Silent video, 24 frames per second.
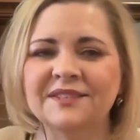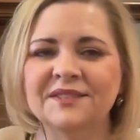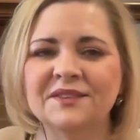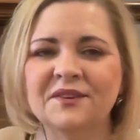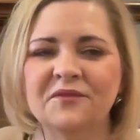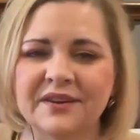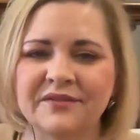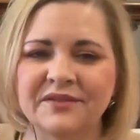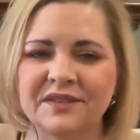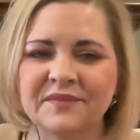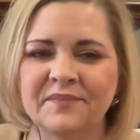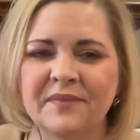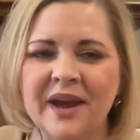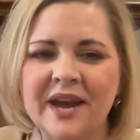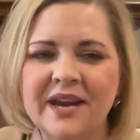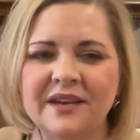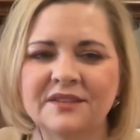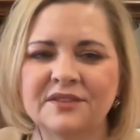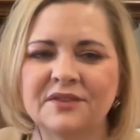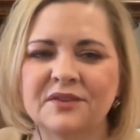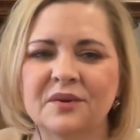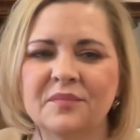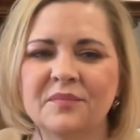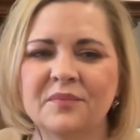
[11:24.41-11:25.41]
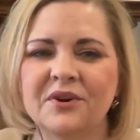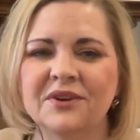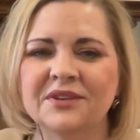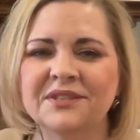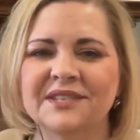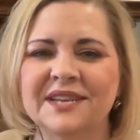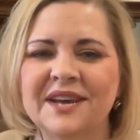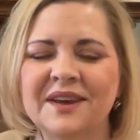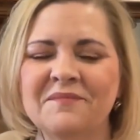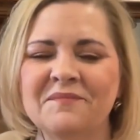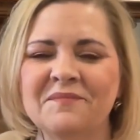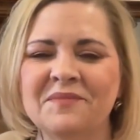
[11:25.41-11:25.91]
so I was back to a
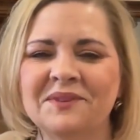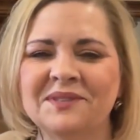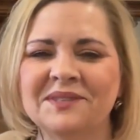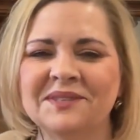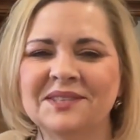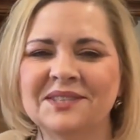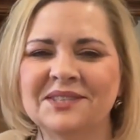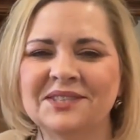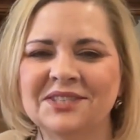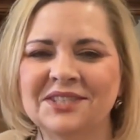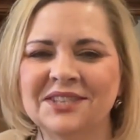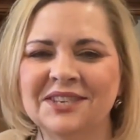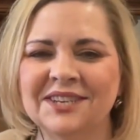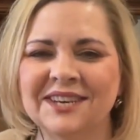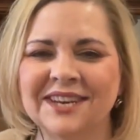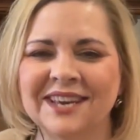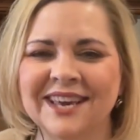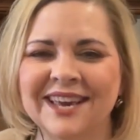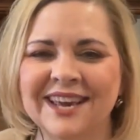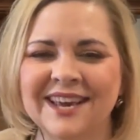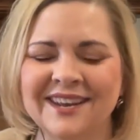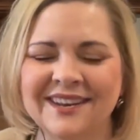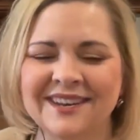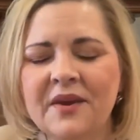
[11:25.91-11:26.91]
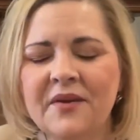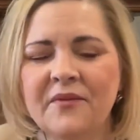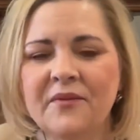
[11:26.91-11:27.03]
part-time position again.